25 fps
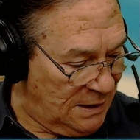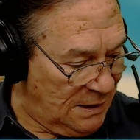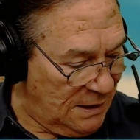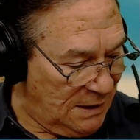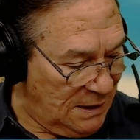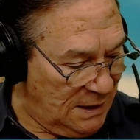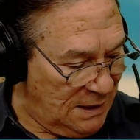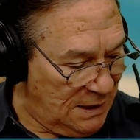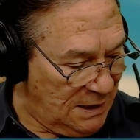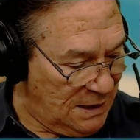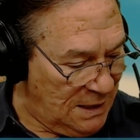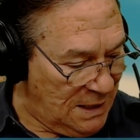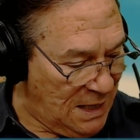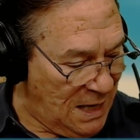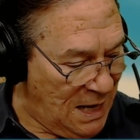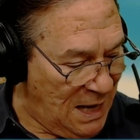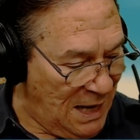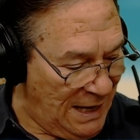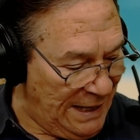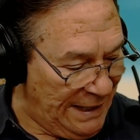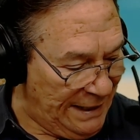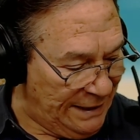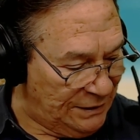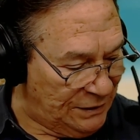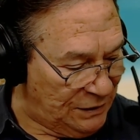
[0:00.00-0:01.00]
uh,
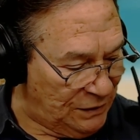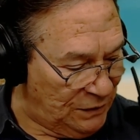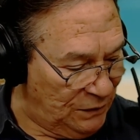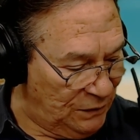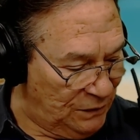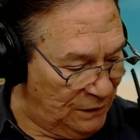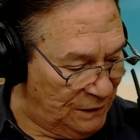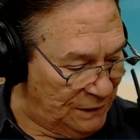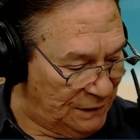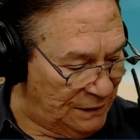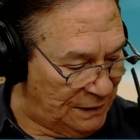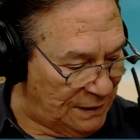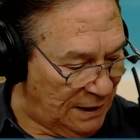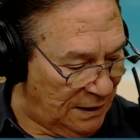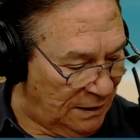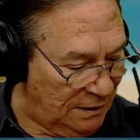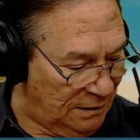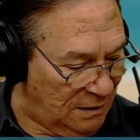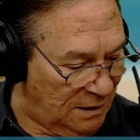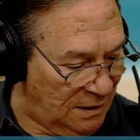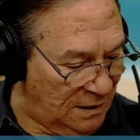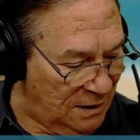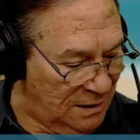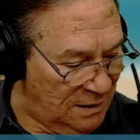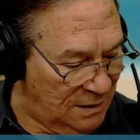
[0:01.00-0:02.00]
hi to
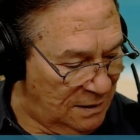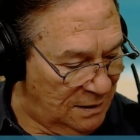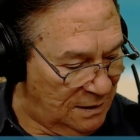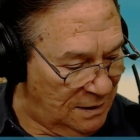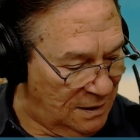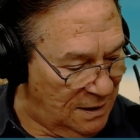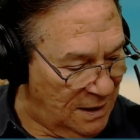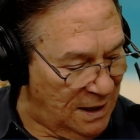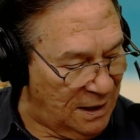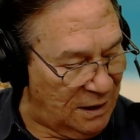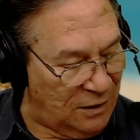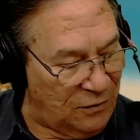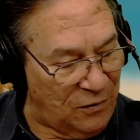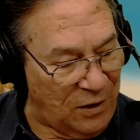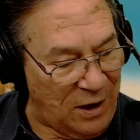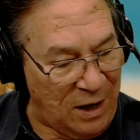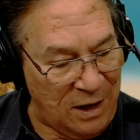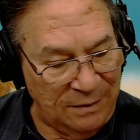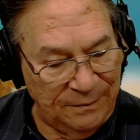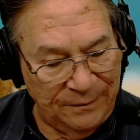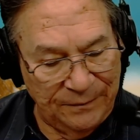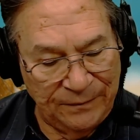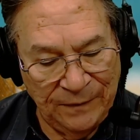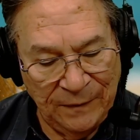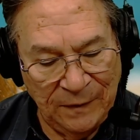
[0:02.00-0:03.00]
Zena Negra.
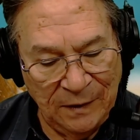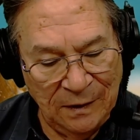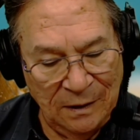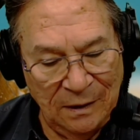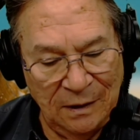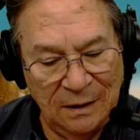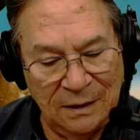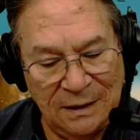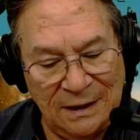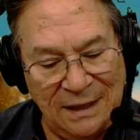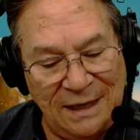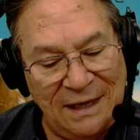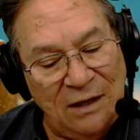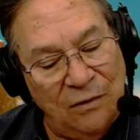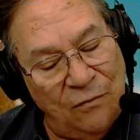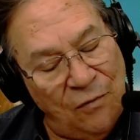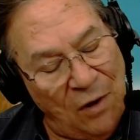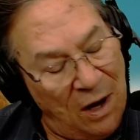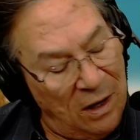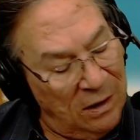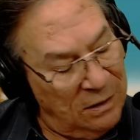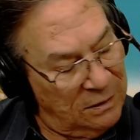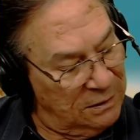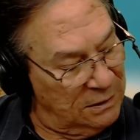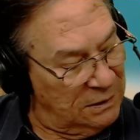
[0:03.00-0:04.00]

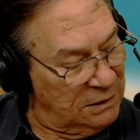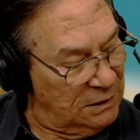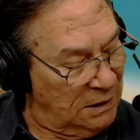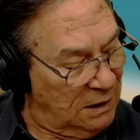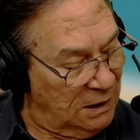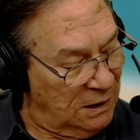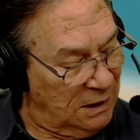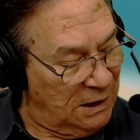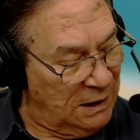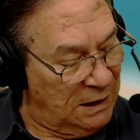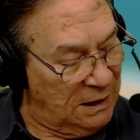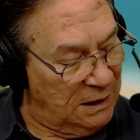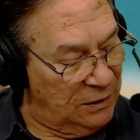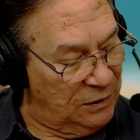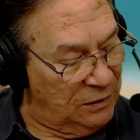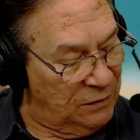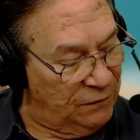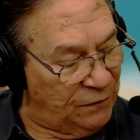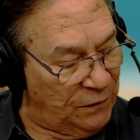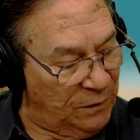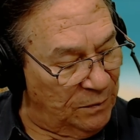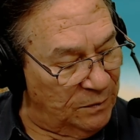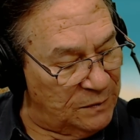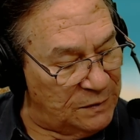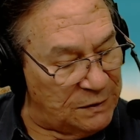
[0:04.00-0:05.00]
Nigra uh,
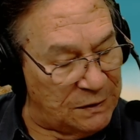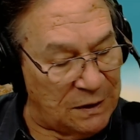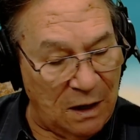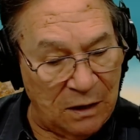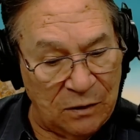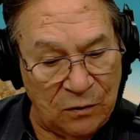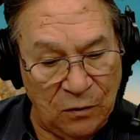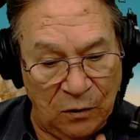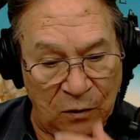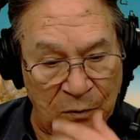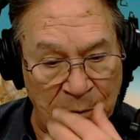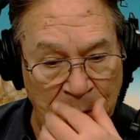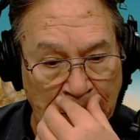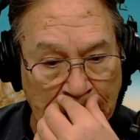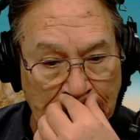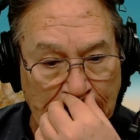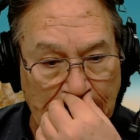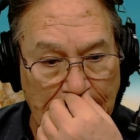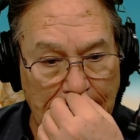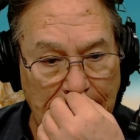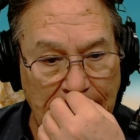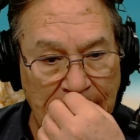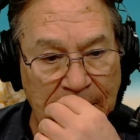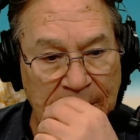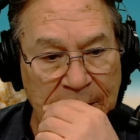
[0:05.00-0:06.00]
from Stockholm.
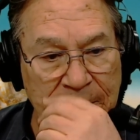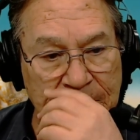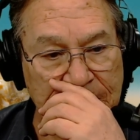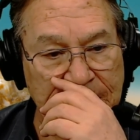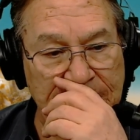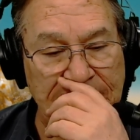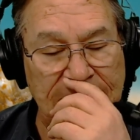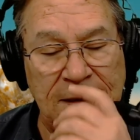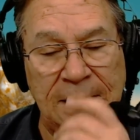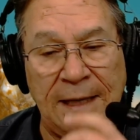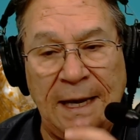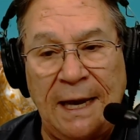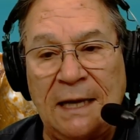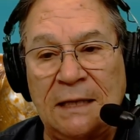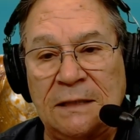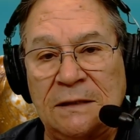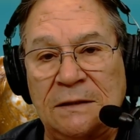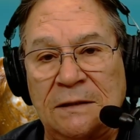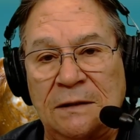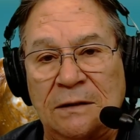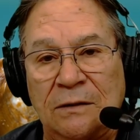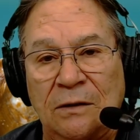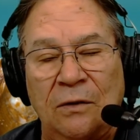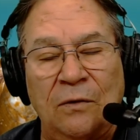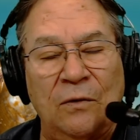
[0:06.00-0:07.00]
Uh, she
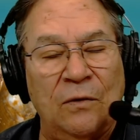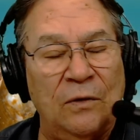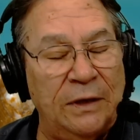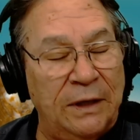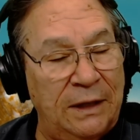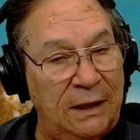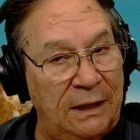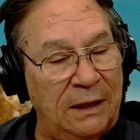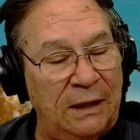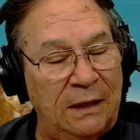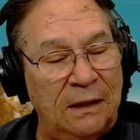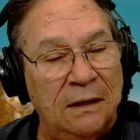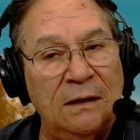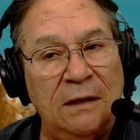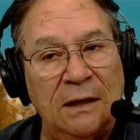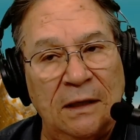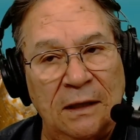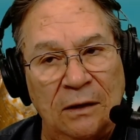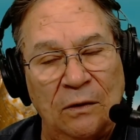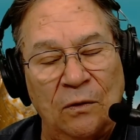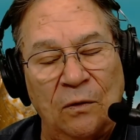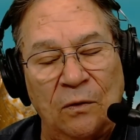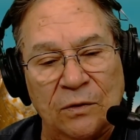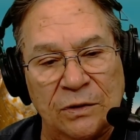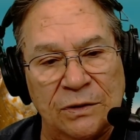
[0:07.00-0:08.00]
has, or he,
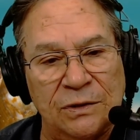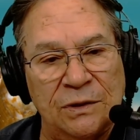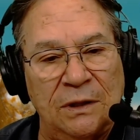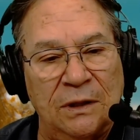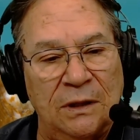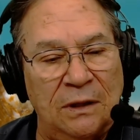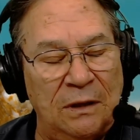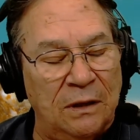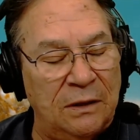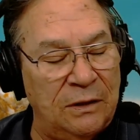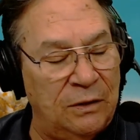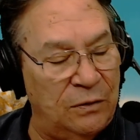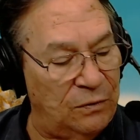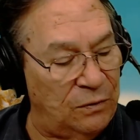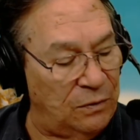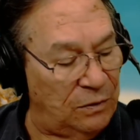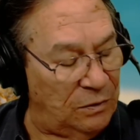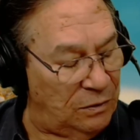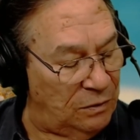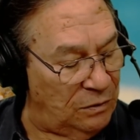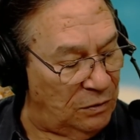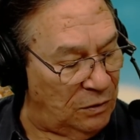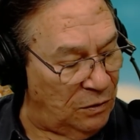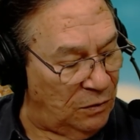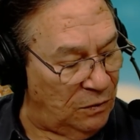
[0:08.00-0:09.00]
he or she, I don't
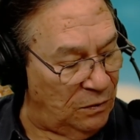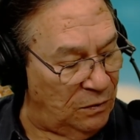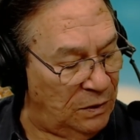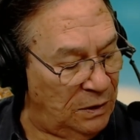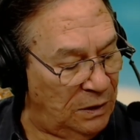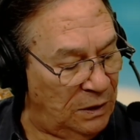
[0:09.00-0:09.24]
know,